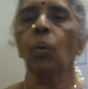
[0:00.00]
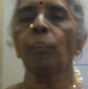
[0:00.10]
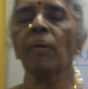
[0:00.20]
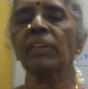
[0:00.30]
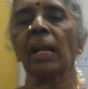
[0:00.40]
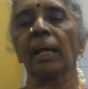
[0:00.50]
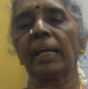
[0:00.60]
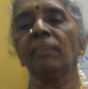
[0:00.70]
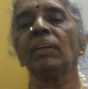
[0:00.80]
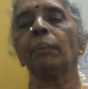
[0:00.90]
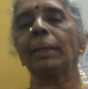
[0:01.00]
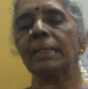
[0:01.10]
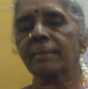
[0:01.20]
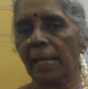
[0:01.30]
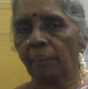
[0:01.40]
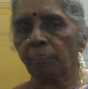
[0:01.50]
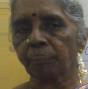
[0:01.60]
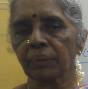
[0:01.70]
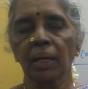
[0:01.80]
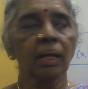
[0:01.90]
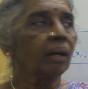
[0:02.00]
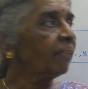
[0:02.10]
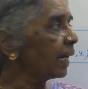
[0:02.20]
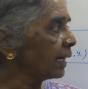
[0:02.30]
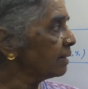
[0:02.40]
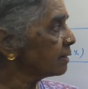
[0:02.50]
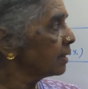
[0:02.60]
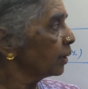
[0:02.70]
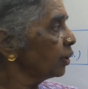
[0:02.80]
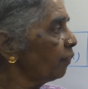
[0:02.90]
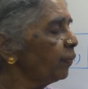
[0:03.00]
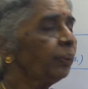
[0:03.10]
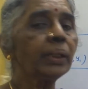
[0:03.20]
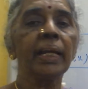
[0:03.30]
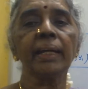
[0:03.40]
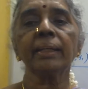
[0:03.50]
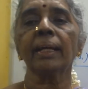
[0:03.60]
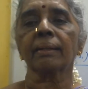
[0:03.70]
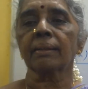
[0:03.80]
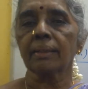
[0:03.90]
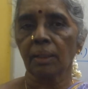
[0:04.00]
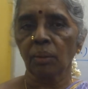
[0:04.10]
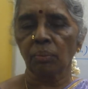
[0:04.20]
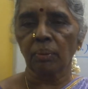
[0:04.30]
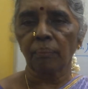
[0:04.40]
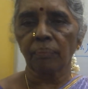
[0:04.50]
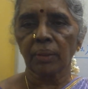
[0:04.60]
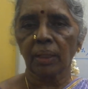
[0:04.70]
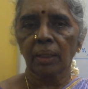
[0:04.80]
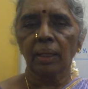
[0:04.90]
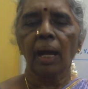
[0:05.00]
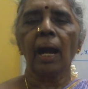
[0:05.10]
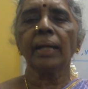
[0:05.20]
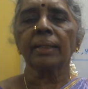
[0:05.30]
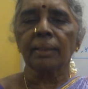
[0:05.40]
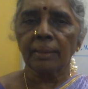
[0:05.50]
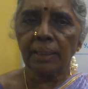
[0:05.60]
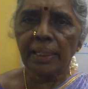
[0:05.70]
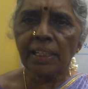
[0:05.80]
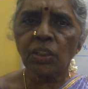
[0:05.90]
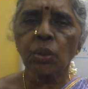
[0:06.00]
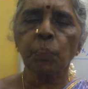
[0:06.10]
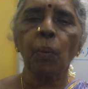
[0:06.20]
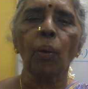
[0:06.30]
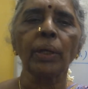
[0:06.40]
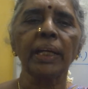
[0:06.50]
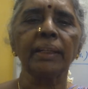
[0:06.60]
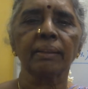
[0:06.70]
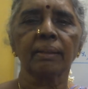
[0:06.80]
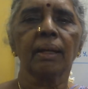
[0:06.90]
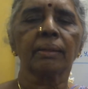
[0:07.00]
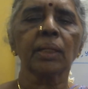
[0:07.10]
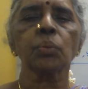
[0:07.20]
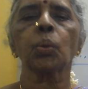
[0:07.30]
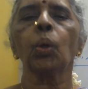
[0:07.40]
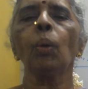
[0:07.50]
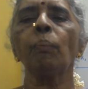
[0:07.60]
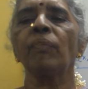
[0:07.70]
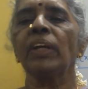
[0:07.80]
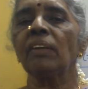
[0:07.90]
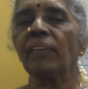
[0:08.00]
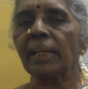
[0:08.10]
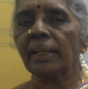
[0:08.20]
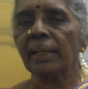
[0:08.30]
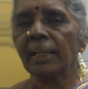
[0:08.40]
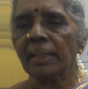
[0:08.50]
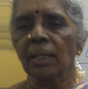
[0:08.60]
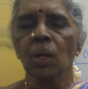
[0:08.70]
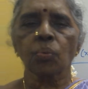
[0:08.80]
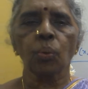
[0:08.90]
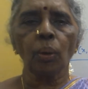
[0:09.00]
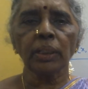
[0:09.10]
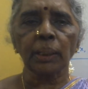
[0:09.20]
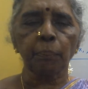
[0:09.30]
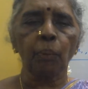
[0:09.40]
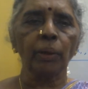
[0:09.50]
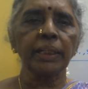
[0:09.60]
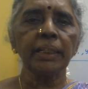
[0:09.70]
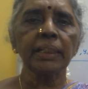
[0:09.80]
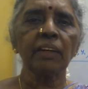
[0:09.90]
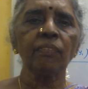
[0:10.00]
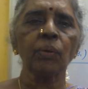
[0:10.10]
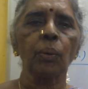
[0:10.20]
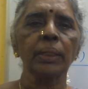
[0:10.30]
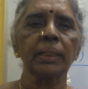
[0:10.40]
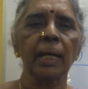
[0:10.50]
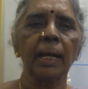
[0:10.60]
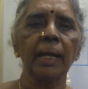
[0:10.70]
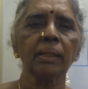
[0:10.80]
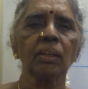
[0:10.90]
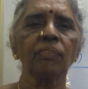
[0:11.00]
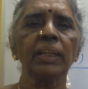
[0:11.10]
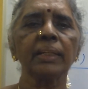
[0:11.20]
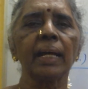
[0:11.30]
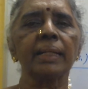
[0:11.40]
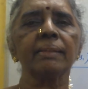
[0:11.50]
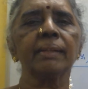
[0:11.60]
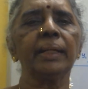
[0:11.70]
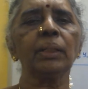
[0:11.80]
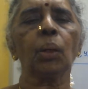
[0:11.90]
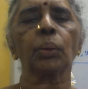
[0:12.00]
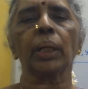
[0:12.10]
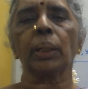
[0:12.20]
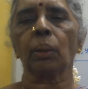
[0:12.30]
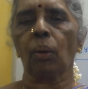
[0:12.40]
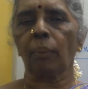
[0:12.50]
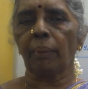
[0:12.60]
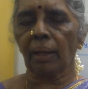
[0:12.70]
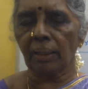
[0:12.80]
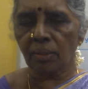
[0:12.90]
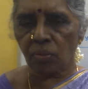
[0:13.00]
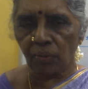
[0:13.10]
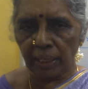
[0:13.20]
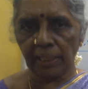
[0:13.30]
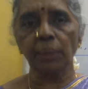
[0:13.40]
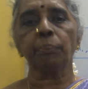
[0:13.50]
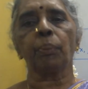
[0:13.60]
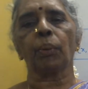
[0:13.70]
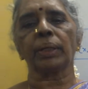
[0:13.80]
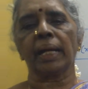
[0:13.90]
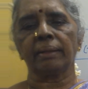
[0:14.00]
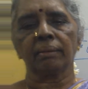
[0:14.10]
of the line will be same. Whereas, if you take a curve, at each point, the slope will vary. So, that point of contact of the tangent or the normal is very important.